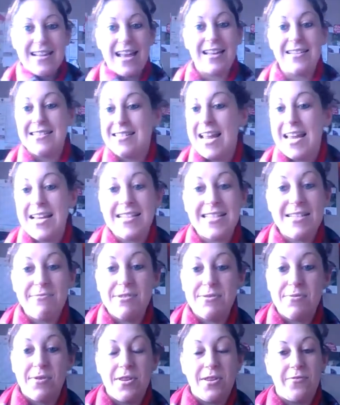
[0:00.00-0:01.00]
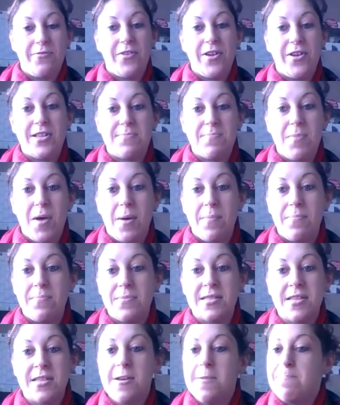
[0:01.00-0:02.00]
Stacey was one of the first
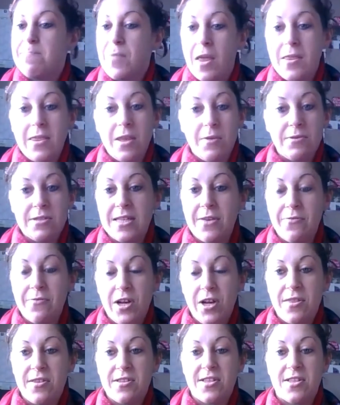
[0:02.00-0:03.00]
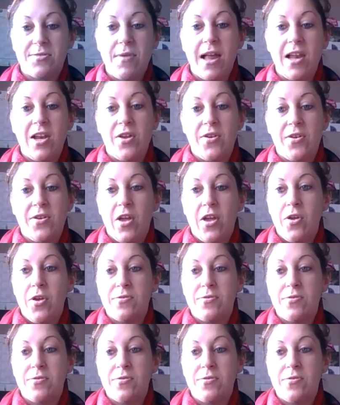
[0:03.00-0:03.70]
mums and there were several others as well who